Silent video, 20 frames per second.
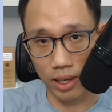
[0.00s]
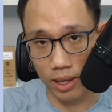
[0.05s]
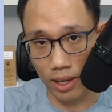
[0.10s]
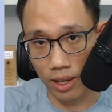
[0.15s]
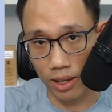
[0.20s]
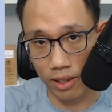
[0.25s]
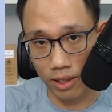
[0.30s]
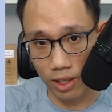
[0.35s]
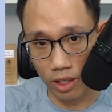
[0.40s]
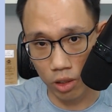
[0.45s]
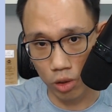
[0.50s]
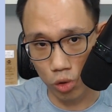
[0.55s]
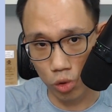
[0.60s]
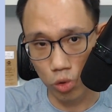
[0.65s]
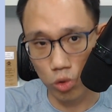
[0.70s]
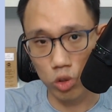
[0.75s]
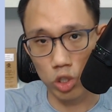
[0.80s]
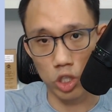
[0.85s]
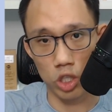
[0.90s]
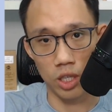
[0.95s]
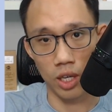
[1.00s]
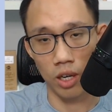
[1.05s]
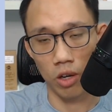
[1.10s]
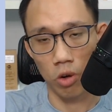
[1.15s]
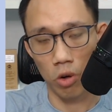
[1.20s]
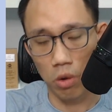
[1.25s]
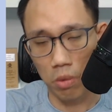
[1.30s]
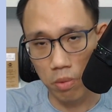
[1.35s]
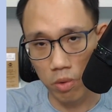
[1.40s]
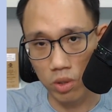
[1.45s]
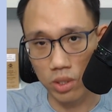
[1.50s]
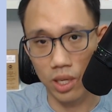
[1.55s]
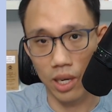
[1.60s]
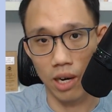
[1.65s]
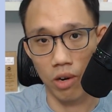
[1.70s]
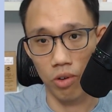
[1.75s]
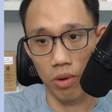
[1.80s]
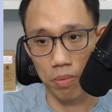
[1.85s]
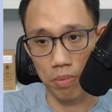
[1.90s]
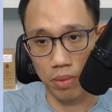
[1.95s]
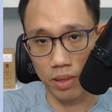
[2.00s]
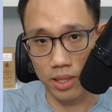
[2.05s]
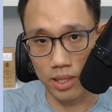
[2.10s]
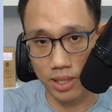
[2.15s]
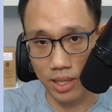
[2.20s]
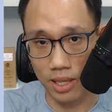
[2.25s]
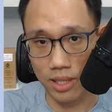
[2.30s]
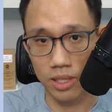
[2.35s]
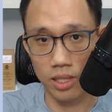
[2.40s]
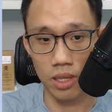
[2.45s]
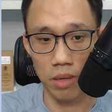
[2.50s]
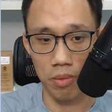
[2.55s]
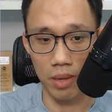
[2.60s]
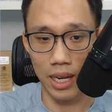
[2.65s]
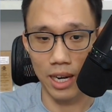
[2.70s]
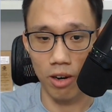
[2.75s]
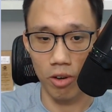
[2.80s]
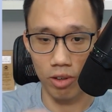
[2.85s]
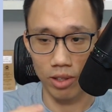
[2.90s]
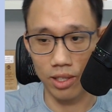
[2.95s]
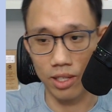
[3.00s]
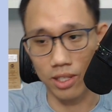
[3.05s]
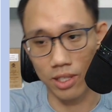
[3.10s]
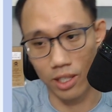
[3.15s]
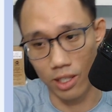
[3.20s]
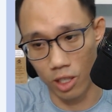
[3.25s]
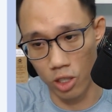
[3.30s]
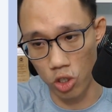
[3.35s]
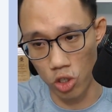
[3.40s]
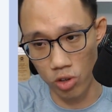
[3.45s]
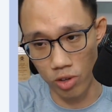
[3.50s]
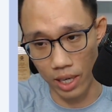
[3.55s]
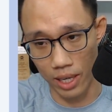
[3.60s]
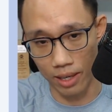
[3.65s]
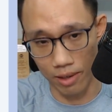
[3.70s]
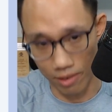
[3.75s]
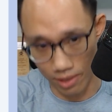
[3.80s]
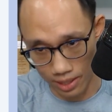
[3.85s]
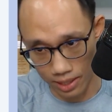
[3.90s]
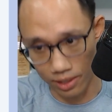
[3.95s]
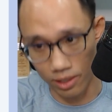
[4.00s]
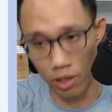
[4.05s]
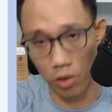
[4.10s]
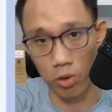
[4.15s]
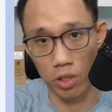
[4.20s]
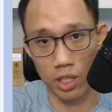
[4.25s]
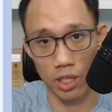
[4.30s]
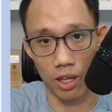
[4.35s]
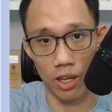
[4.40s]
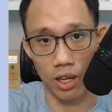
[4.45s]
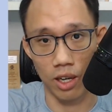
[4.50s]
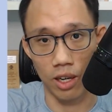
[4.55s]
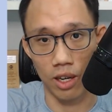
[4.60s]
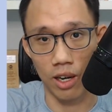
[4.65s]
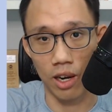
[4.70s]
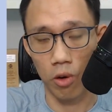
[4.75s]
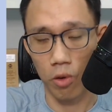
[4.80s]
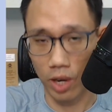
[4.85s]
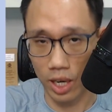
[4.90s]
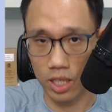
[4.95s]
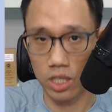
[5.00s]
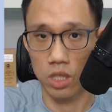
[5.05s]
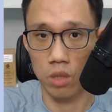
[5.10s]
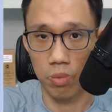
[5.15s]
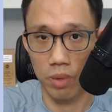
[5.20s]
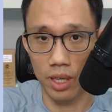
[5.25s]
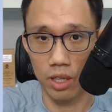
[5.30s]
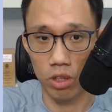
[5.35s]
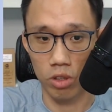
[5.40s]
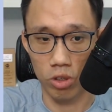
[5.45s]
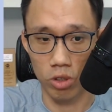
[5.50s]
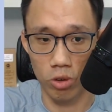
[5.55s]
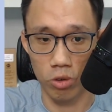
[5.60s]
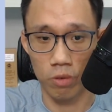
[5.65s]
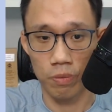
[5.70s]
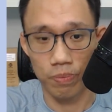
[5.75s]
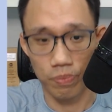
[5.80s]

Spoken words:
and they do share almost 100% similarities in the trend later, which I will explain to you.